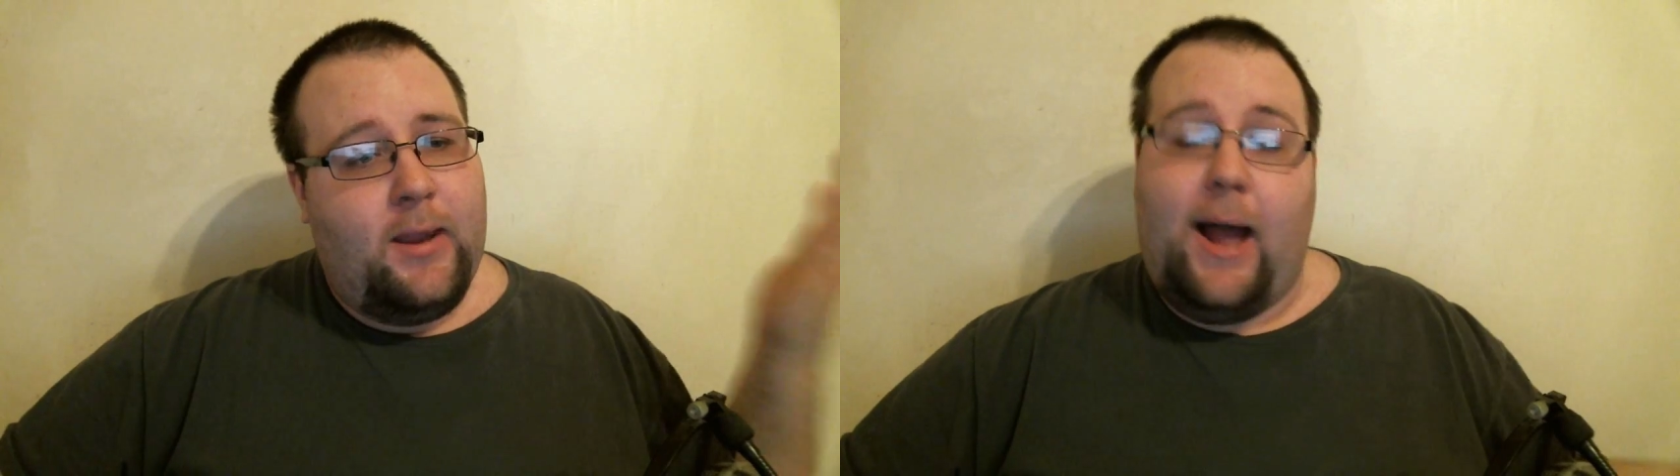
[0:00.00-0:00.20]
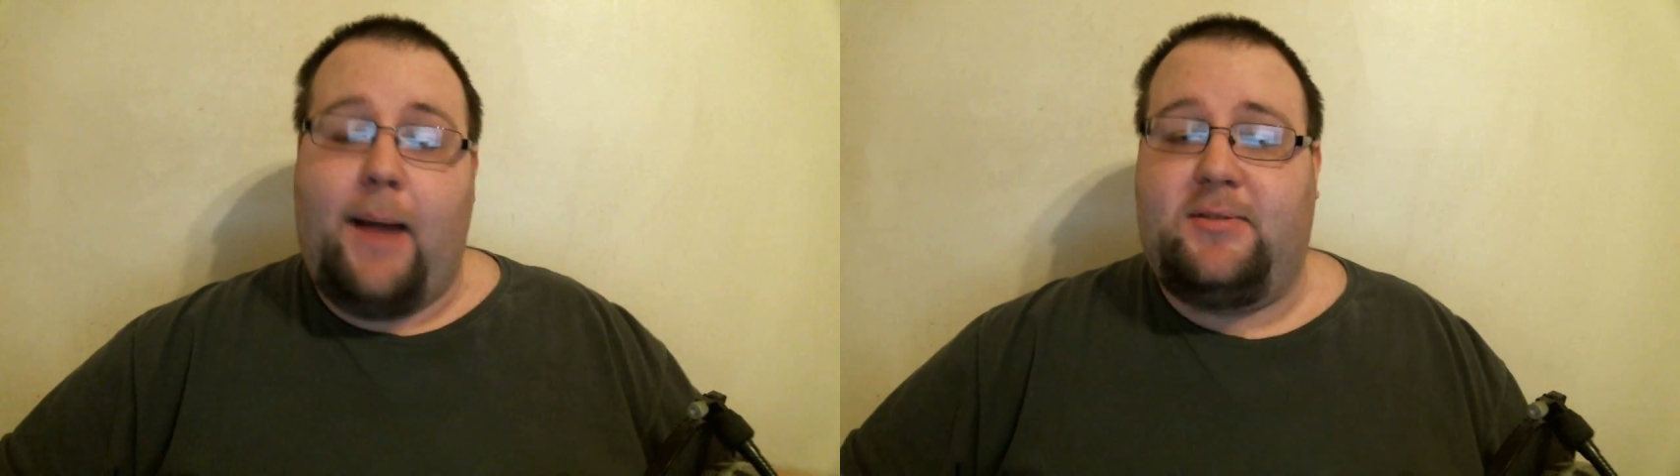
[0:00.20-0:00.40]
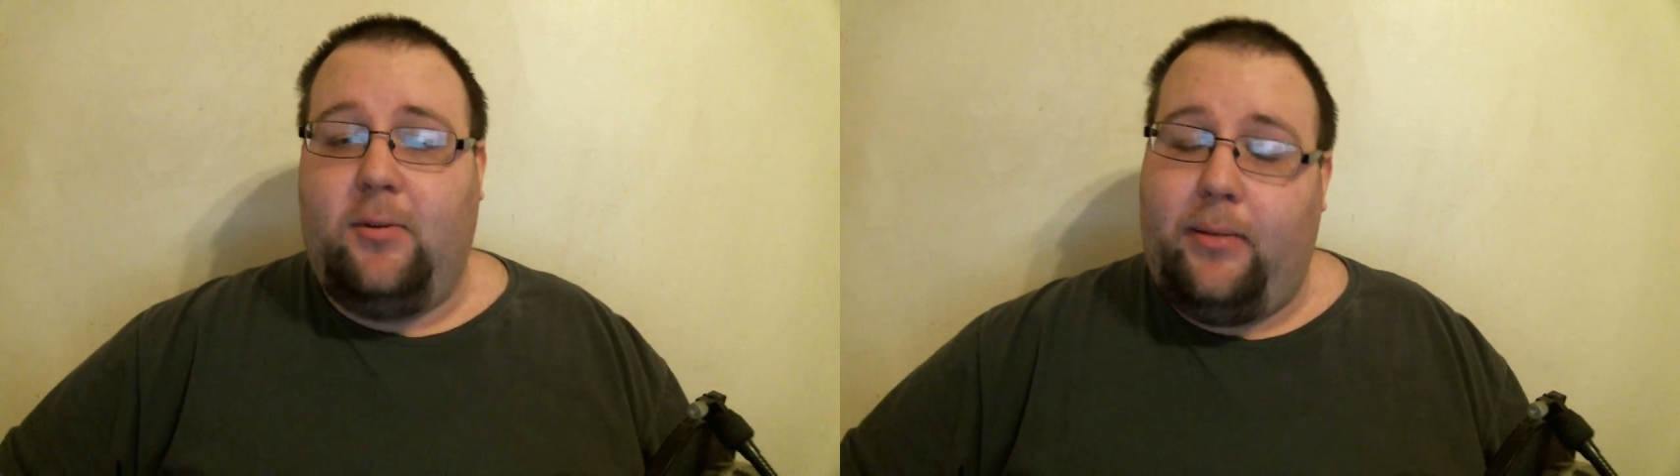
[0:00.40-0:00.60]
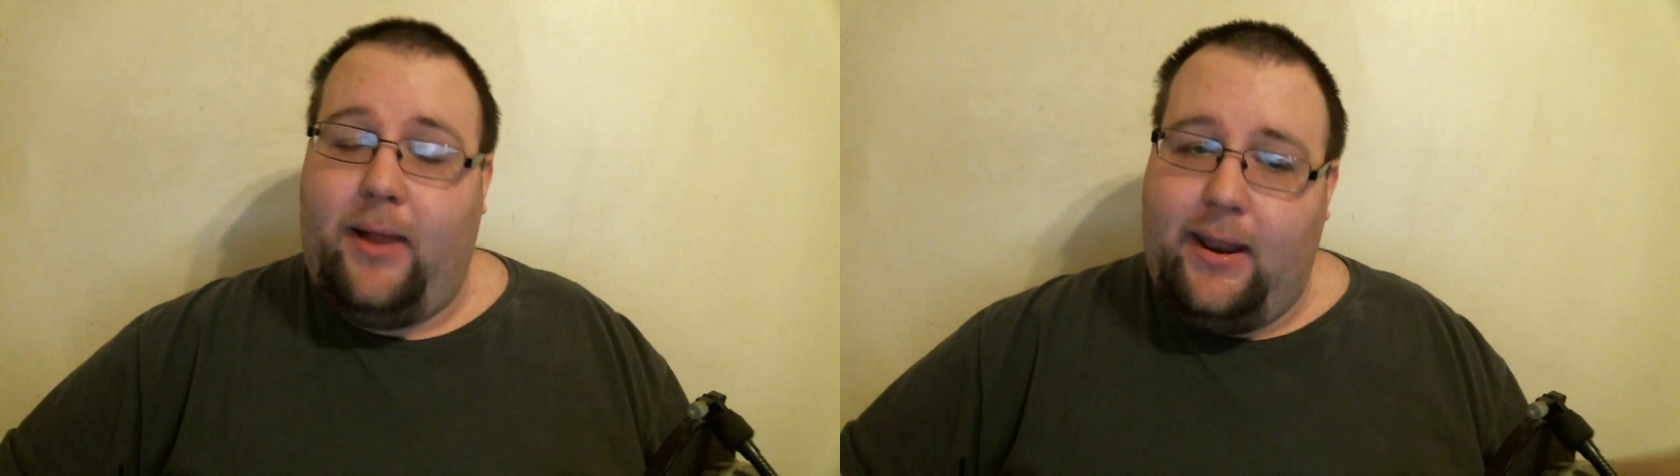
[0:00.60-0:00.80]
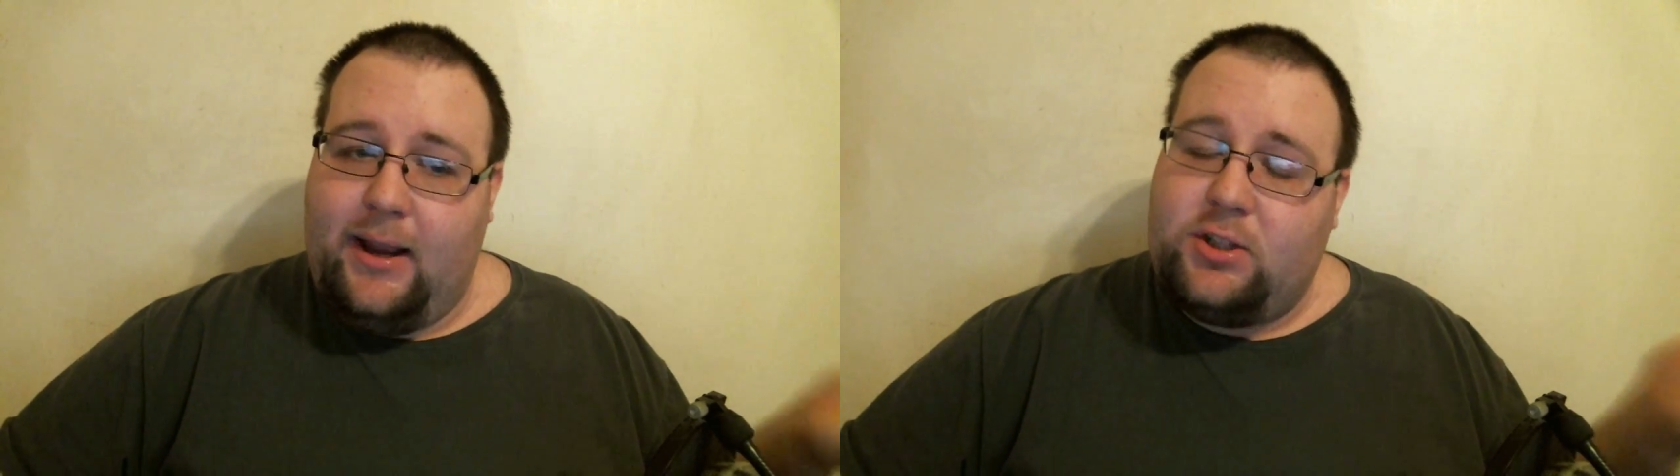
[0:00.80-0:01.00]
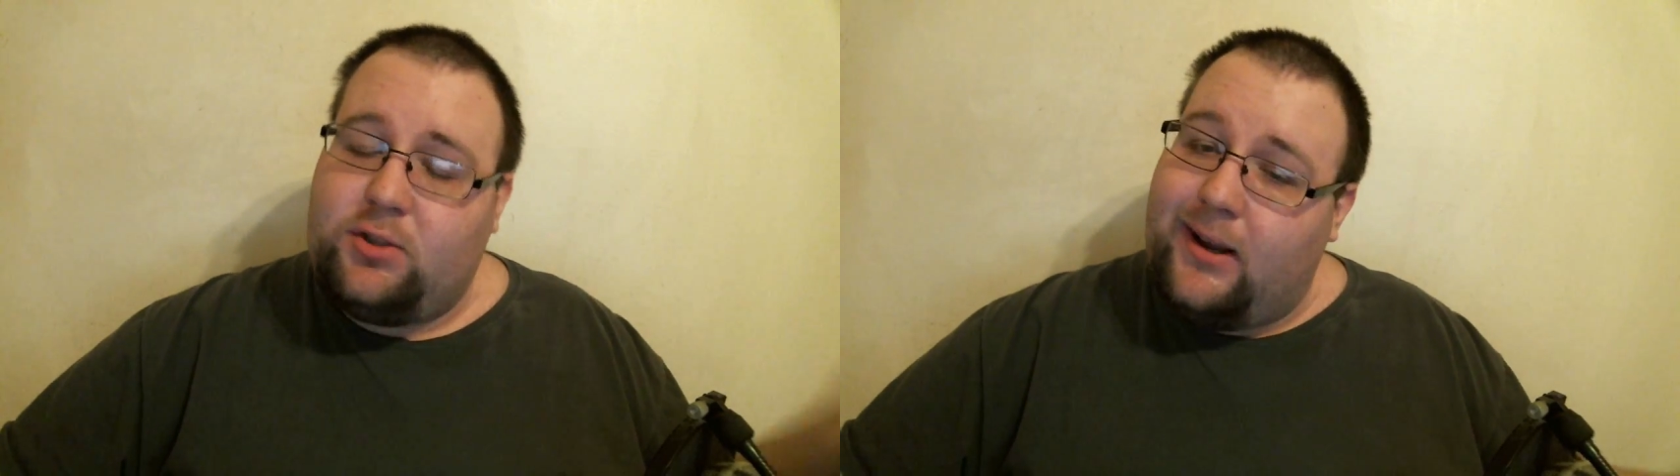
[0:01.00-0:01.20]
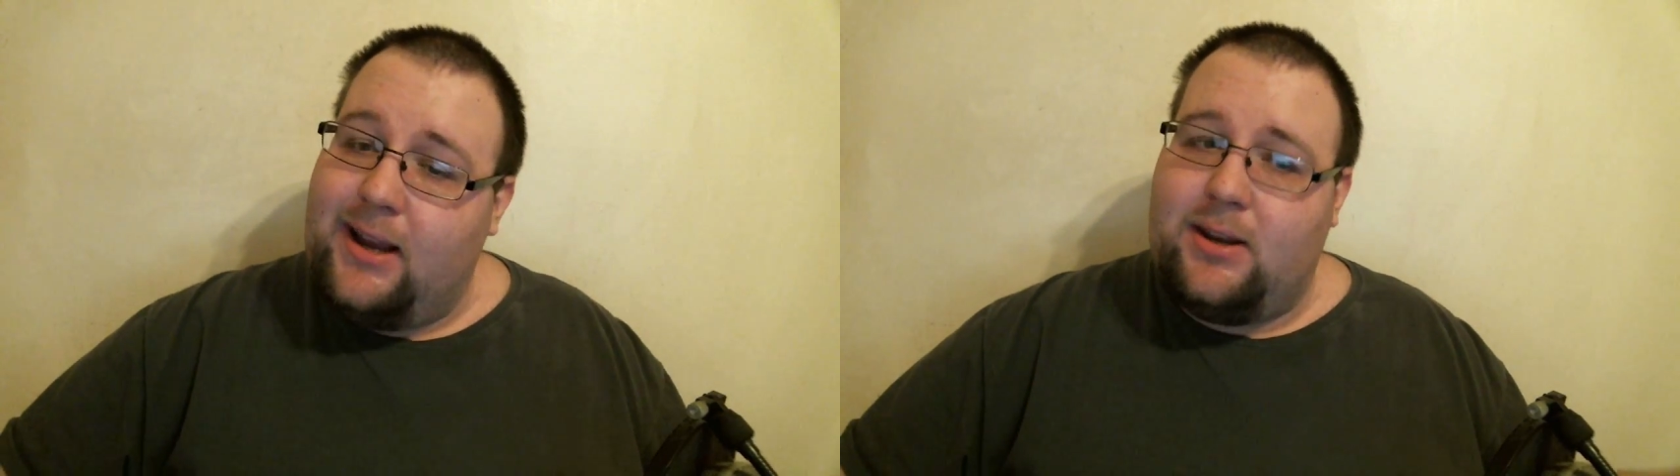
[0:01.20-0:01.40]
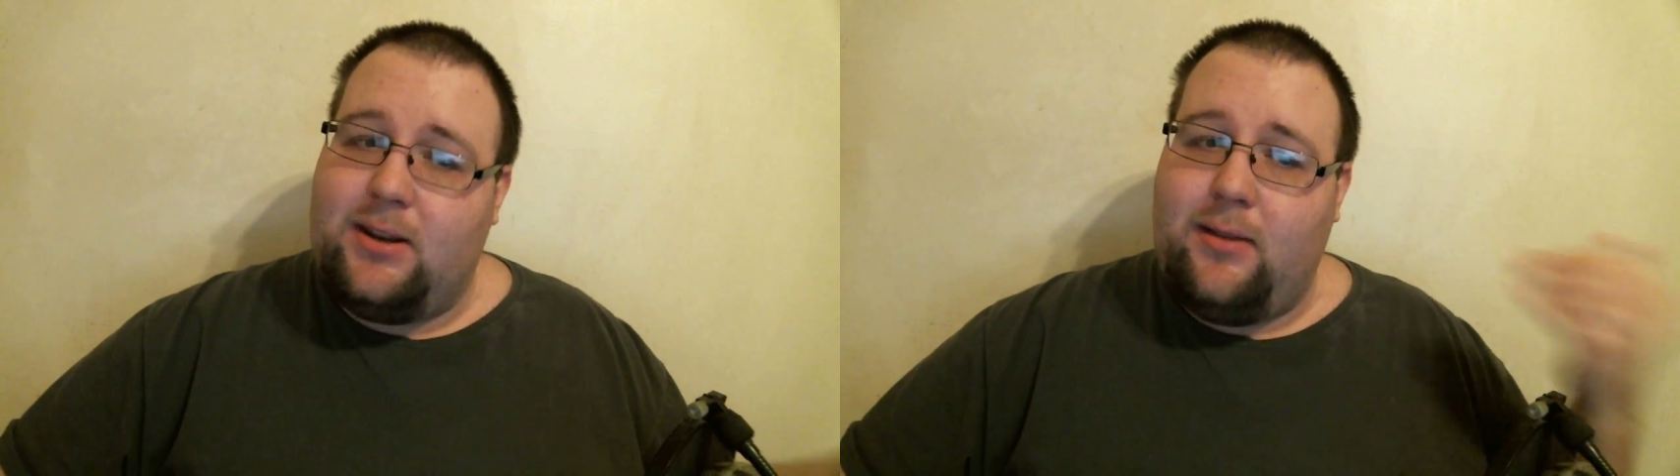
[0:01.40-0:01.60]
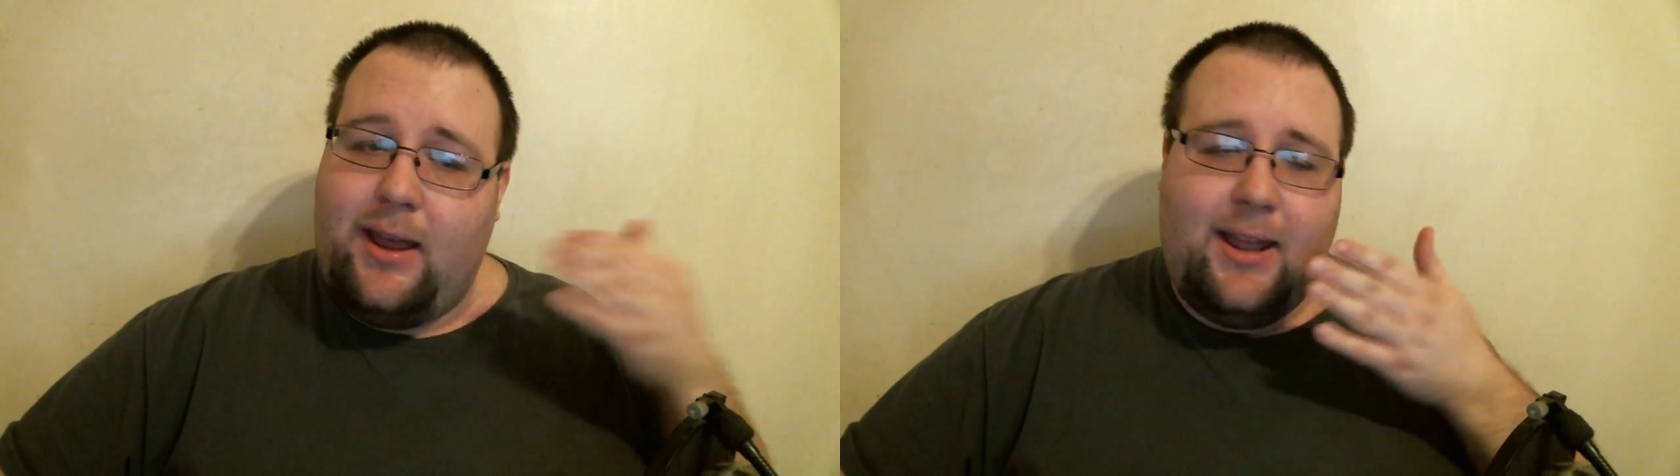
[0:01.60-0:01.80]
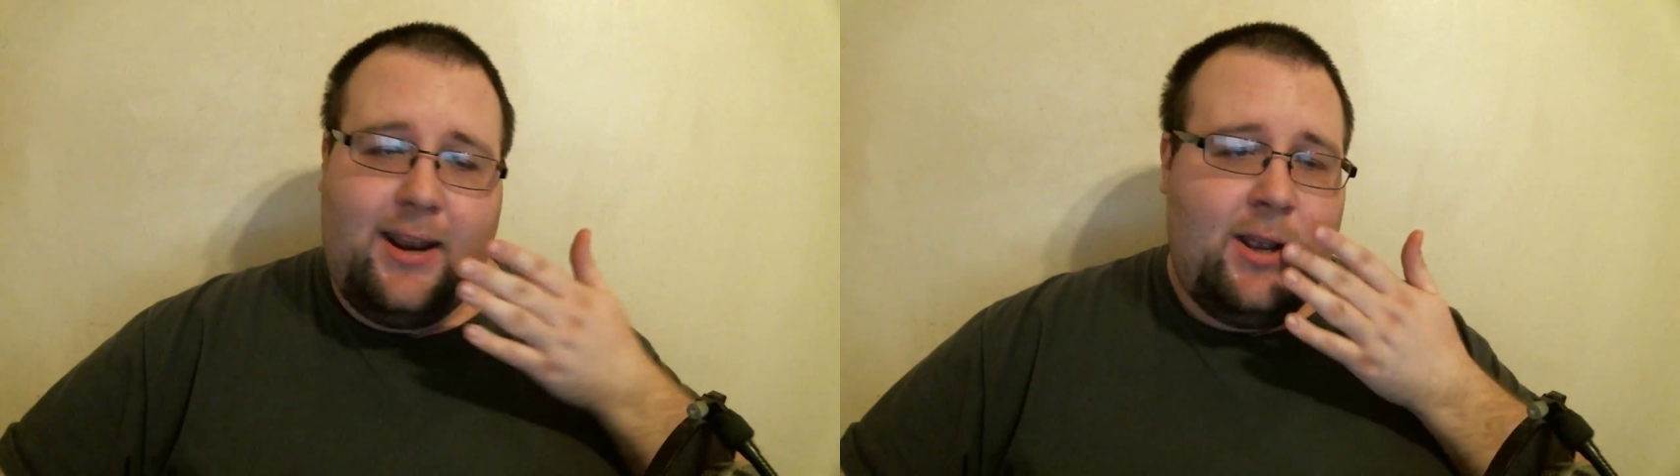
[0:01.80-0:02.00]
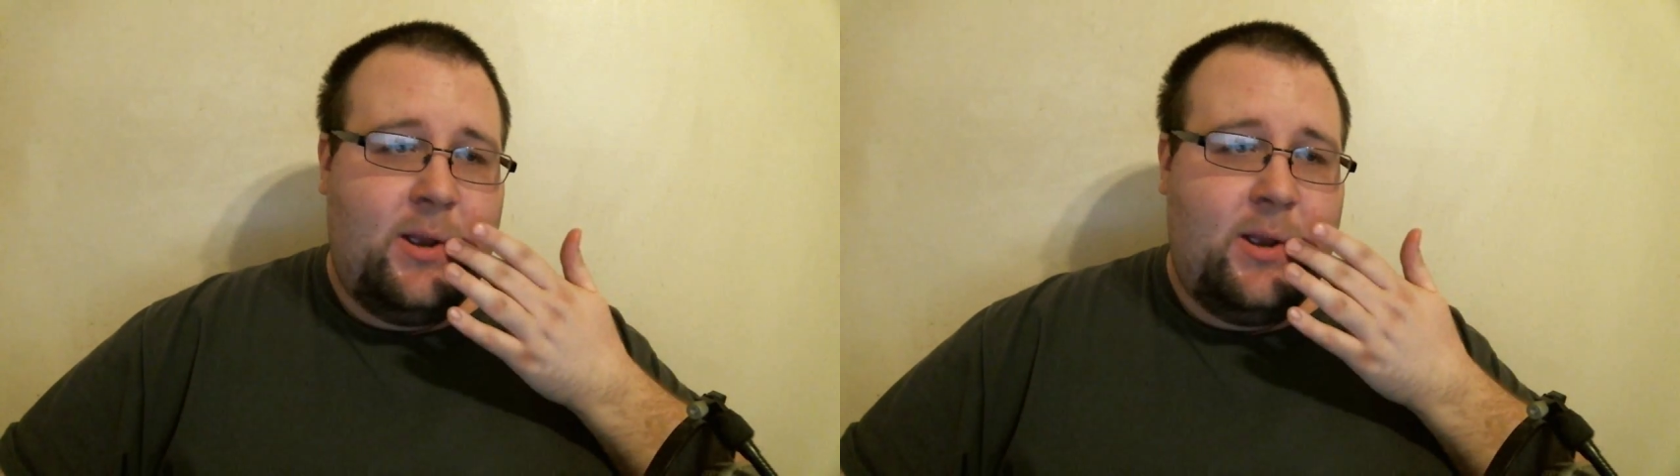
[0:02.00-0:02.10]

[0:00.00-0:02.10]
I'm still planning on trying to do that.